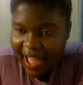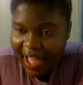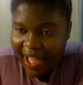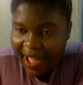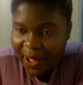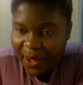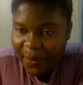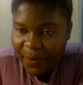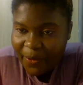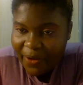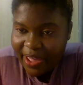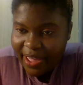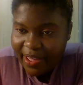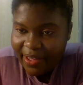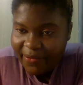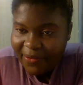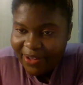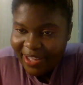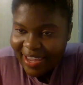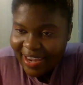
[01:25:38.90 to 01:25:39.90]
Um, we
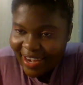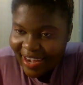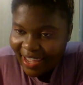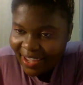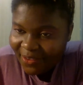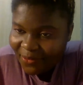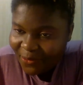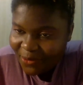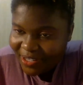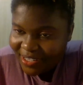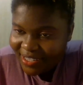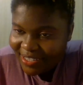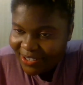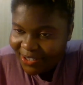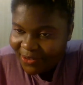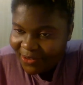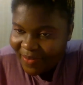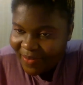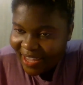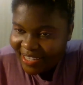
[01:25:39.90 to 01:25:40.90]
have okay, life
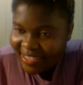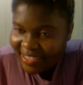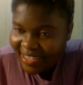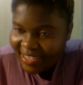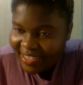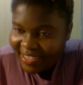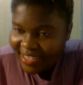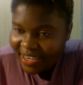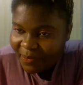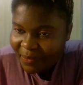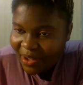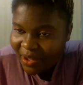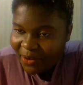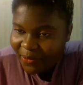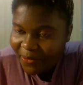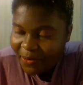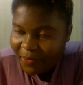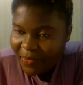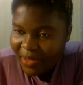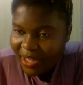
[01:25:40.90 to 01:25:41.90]
wisdom. in seems man.
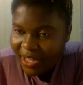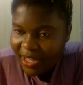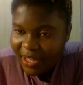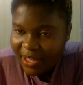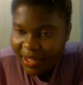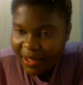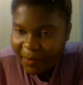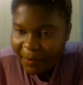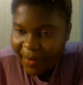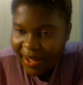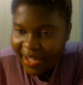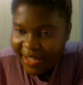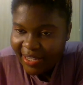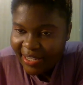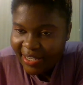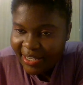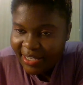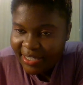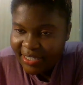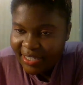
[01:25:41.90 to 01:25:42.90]
for me, my
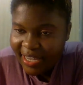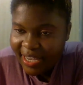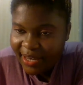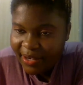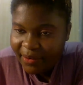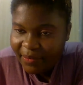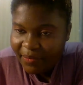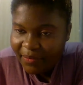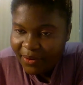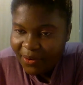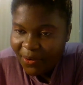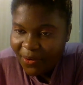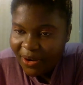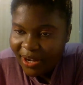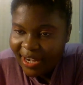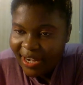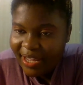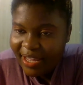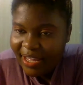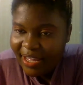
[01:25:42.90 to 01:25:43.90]
kids can
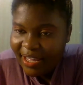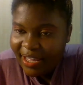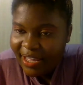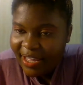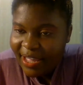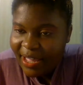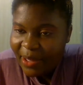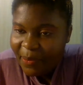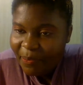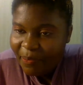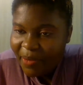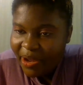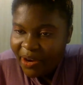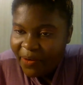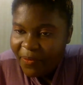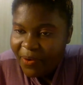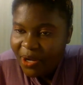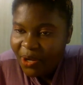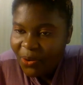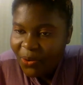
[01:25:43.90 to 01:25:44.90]
only
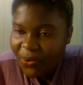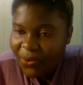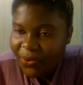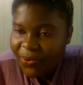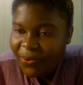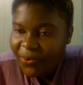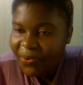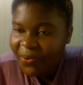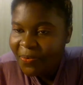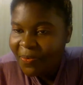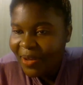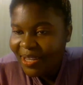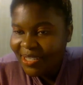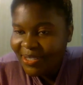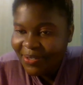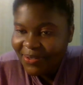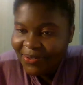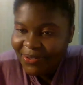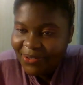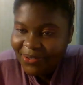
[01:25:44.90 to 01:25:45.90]
marry Nguni,
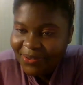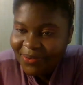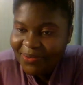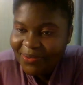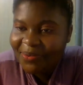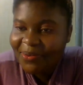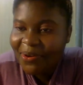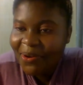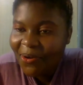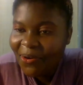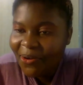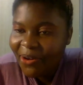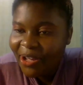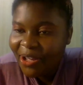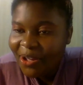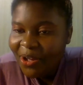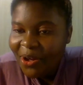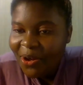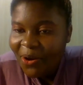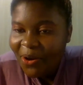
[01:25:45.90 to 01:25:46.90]
Wasutu,
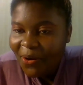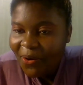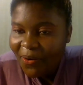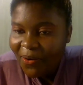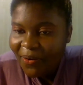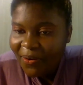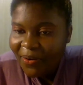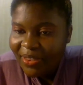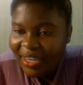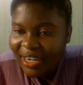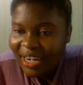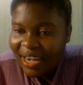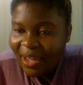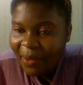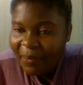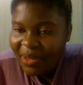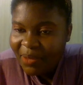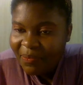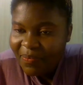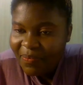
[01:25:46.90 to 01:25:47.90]
Khoi, or the
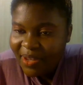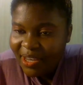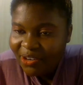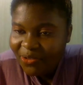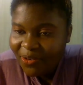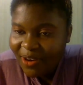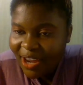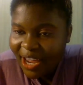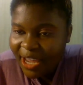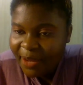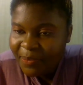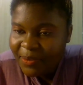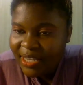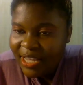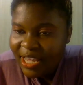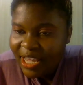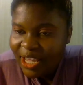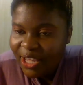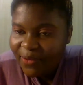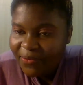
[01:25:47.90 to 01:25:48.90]
Namibian tribes.
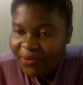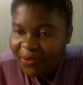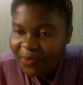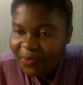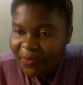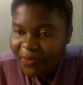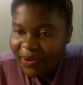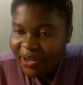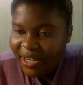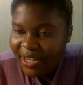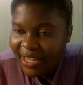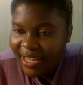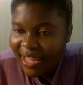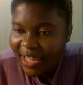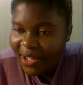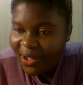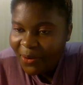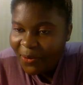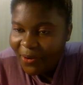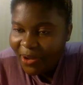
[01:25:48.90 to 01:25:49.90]
If you bring
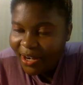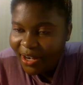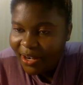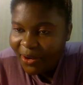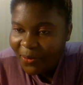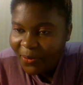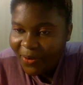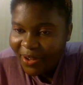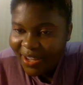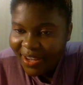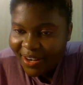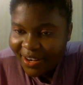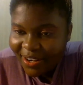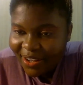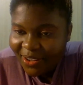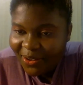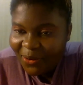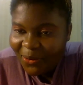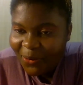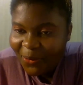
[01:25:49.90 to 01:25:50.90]
a
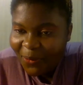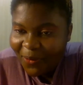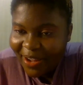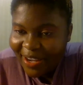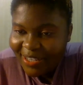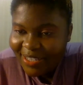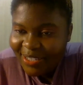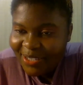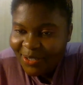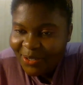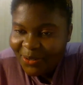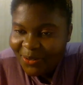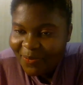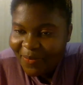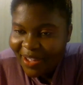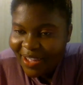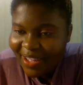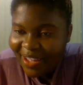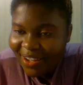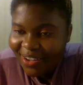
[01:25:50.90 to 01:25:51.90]
Kwerekwere or Whitey to
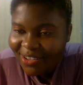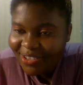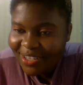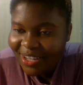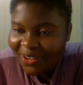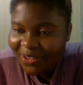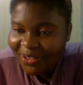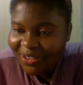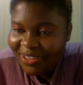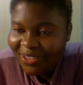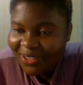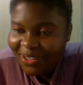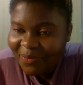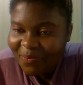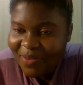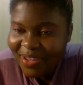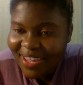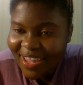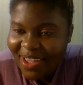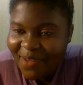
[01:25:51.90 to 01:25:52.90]
my house, I will
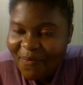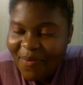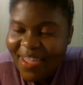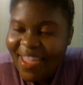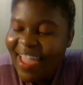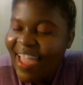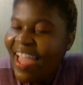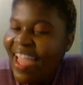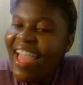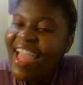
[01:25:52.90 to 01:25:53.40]
not be happy.